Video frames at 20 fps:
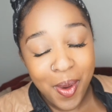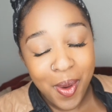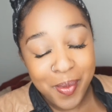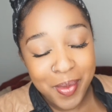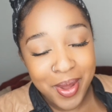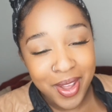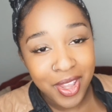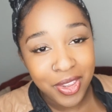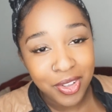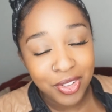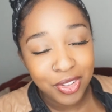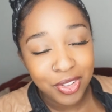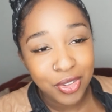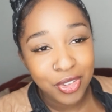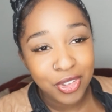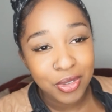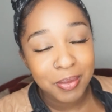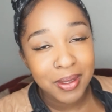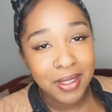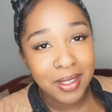on my other
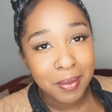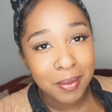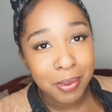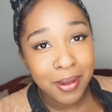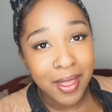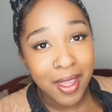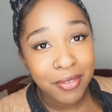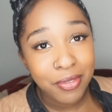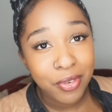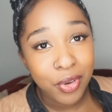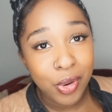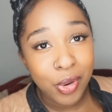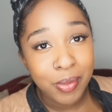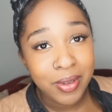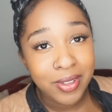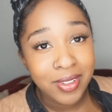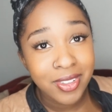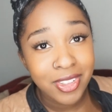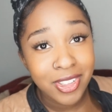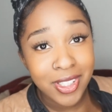social media platform
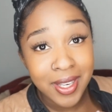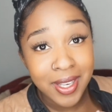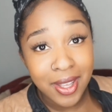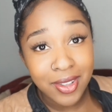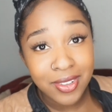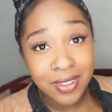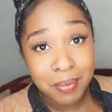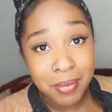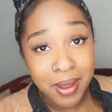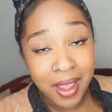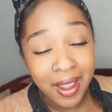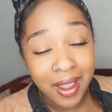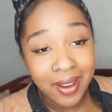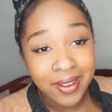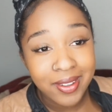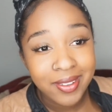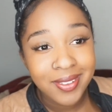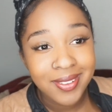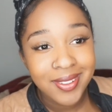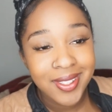and check out some
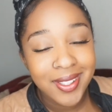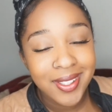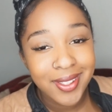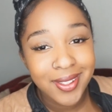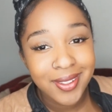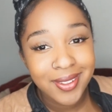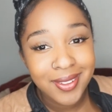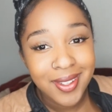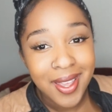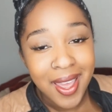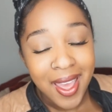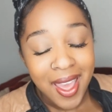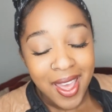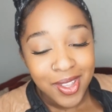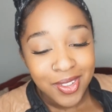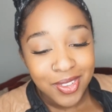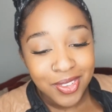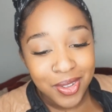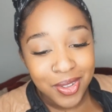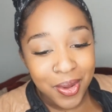behind the scenes.
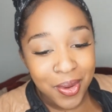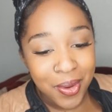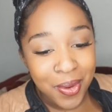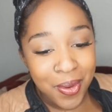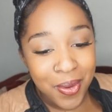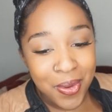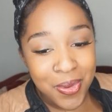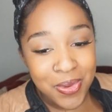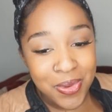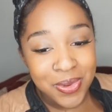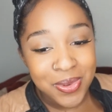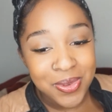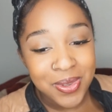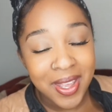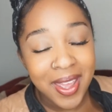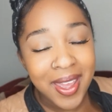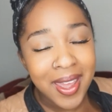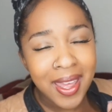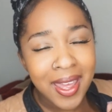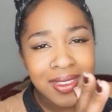So
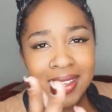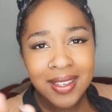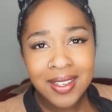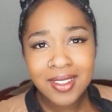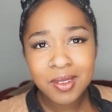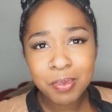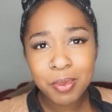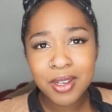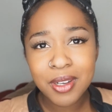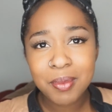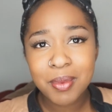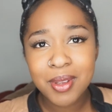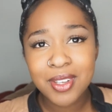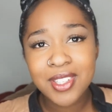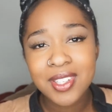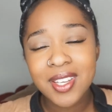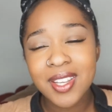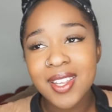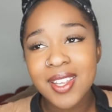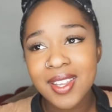yeah, I think that's pretty
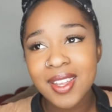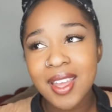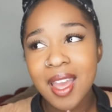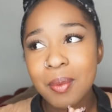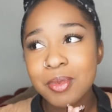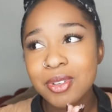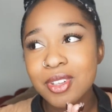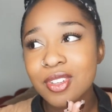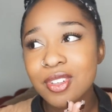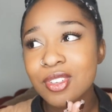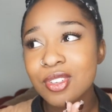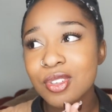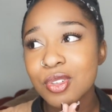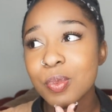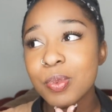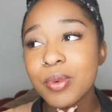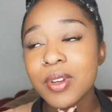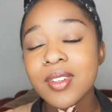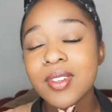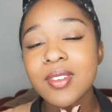much it. I'm just
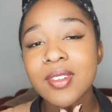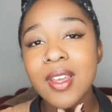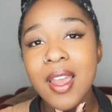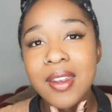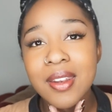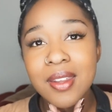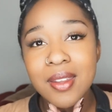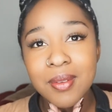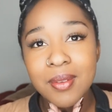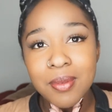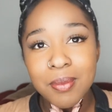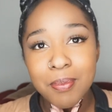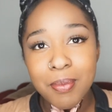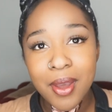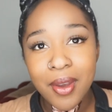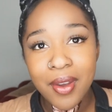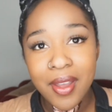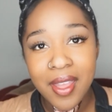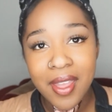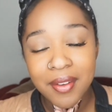super excited
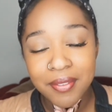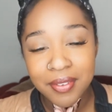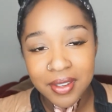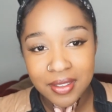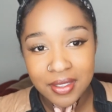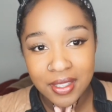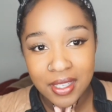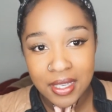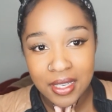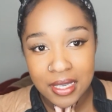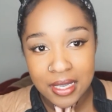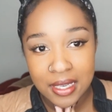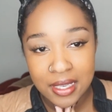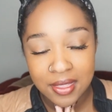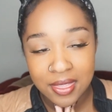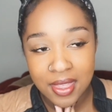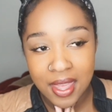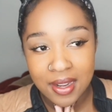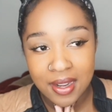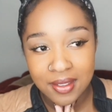about
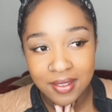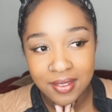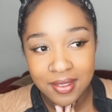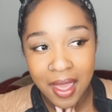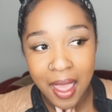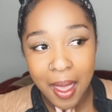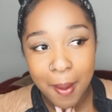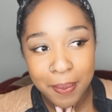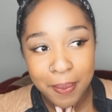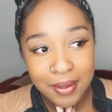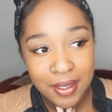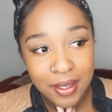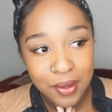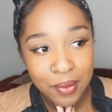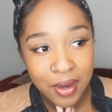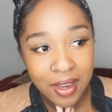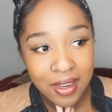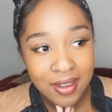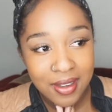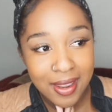everything that is happening
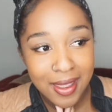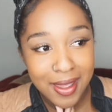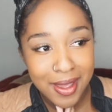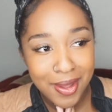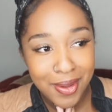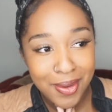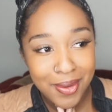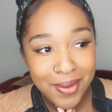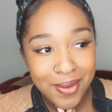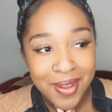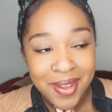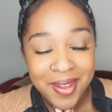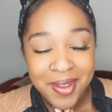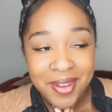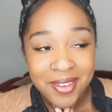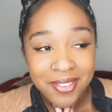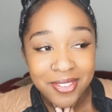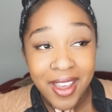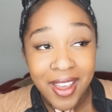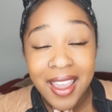right now.
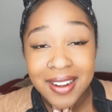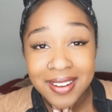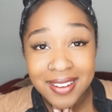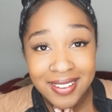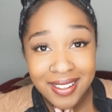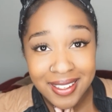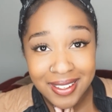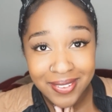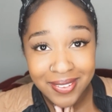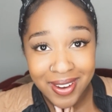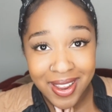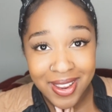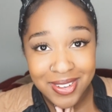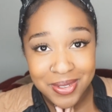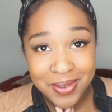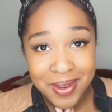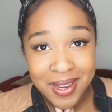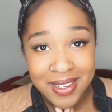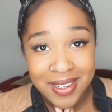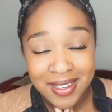Finally
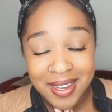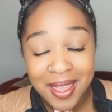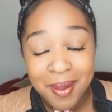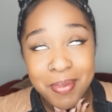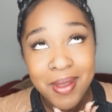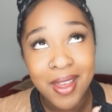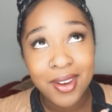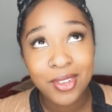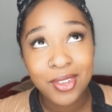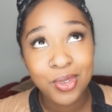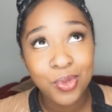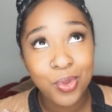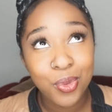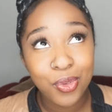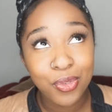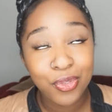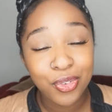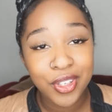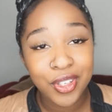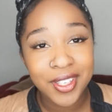graduating. I've been out of
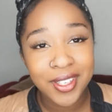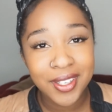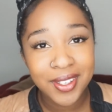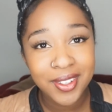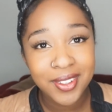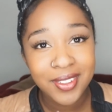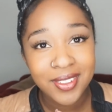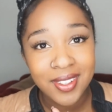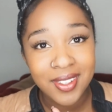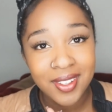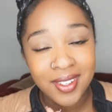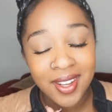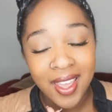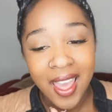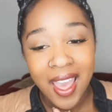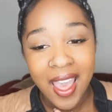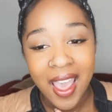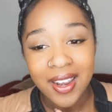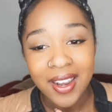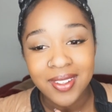school for years and
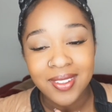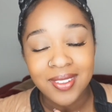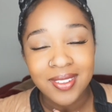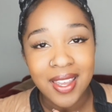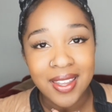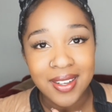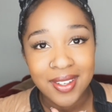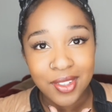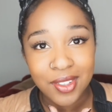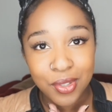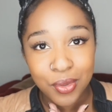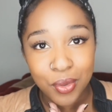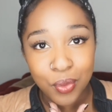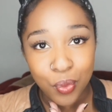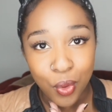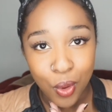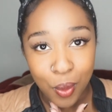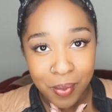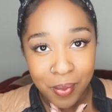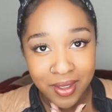I decided to
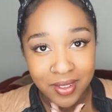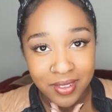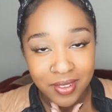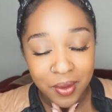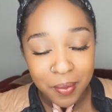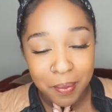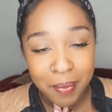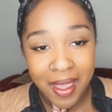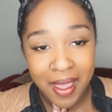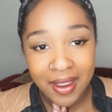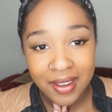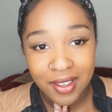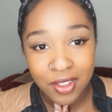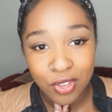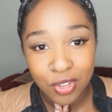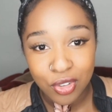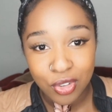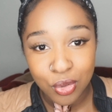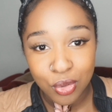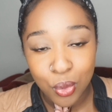enroll myself back
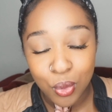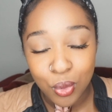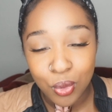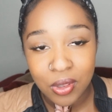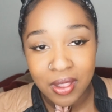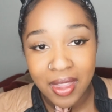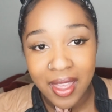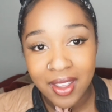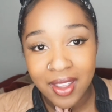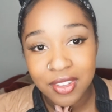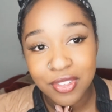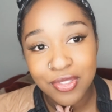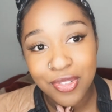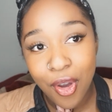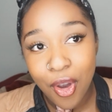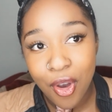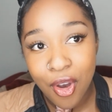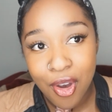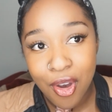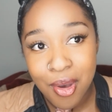into school last
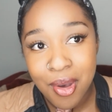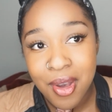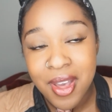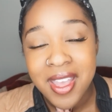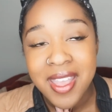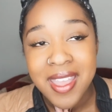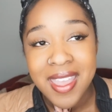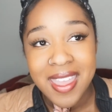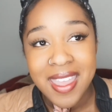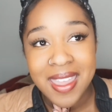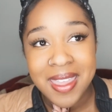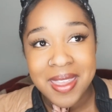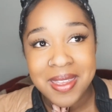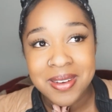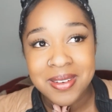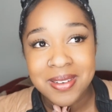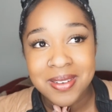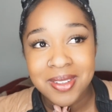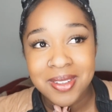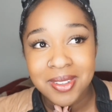fall
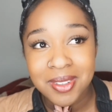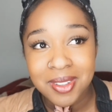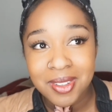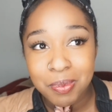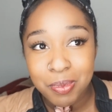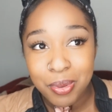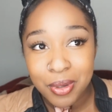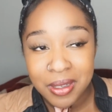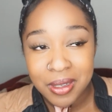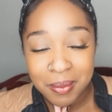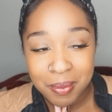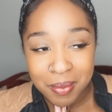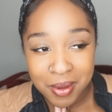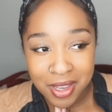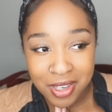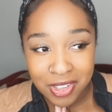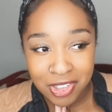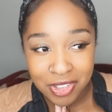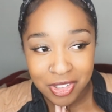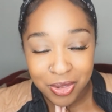and this is pretty
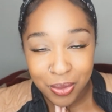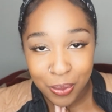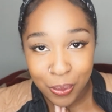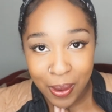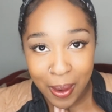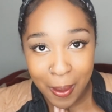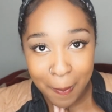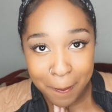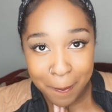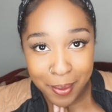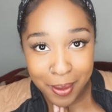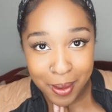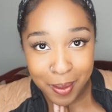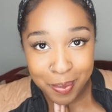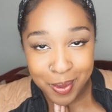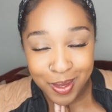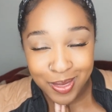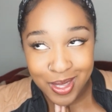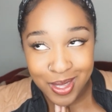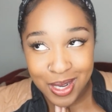much the wrap
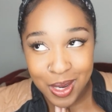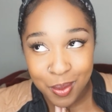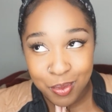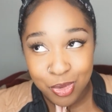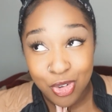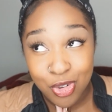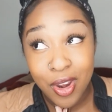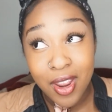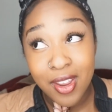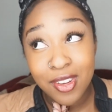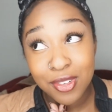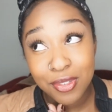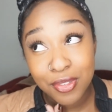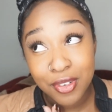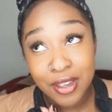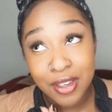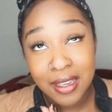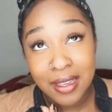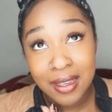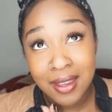up and then I'm
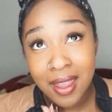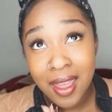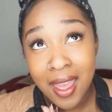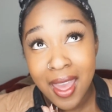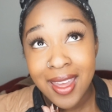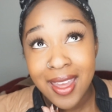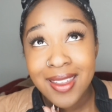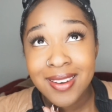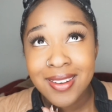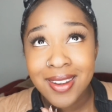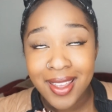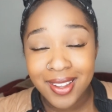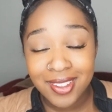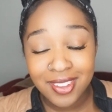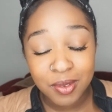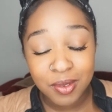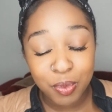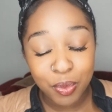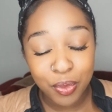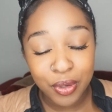transferring
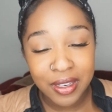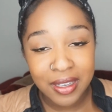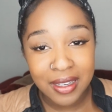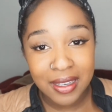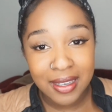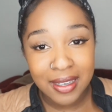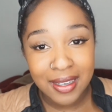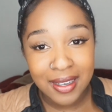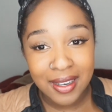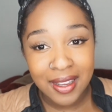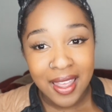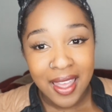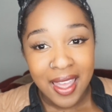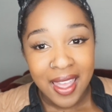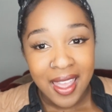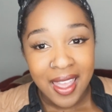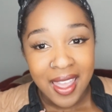next spring